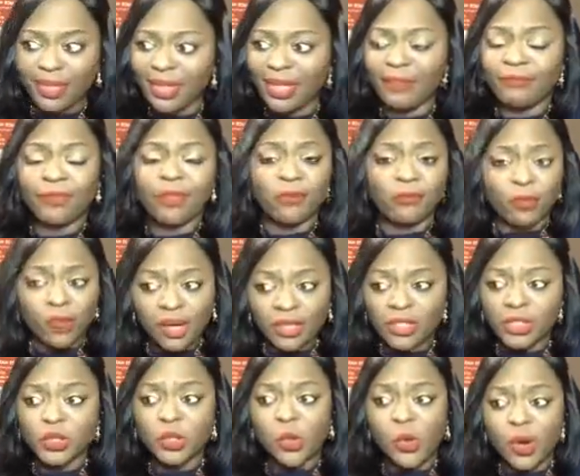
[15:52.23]
If
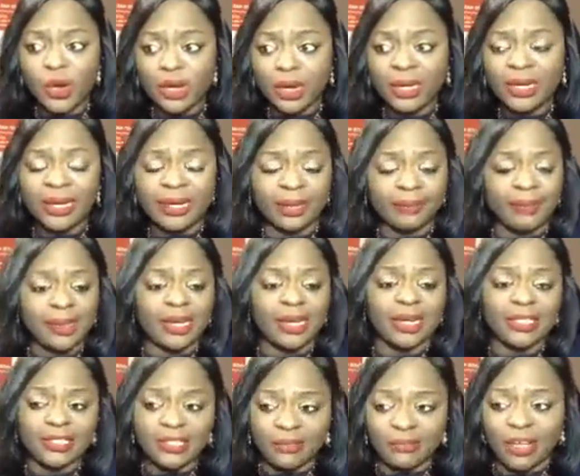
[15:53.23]
divorce is going on
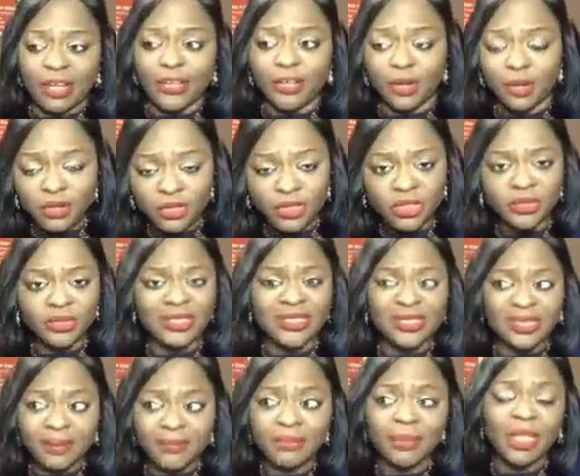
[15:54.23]
because of adultery,
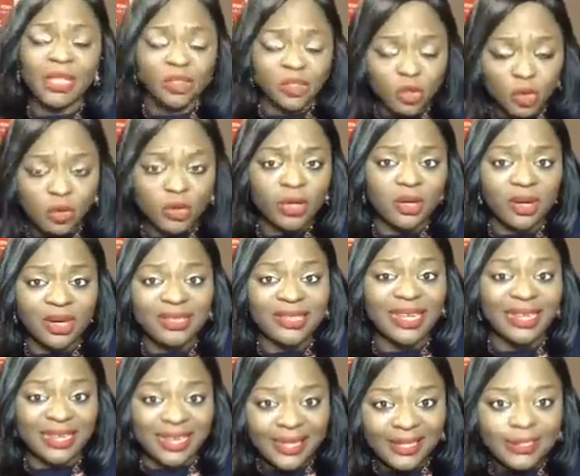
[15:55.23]
something's going on
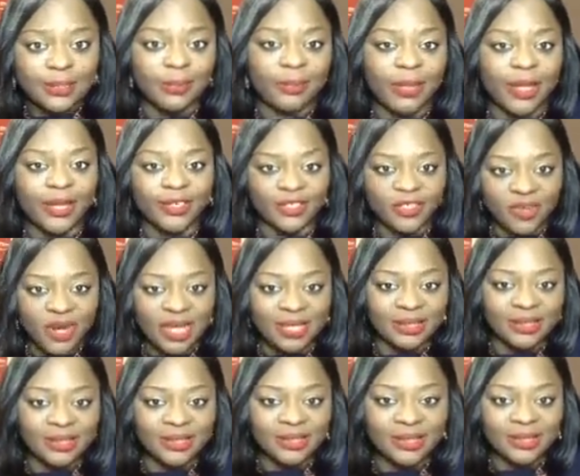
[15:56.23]
that needs to be
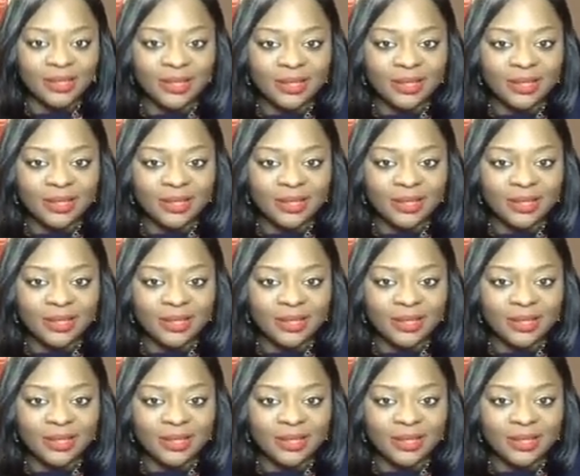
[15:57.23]
addressed.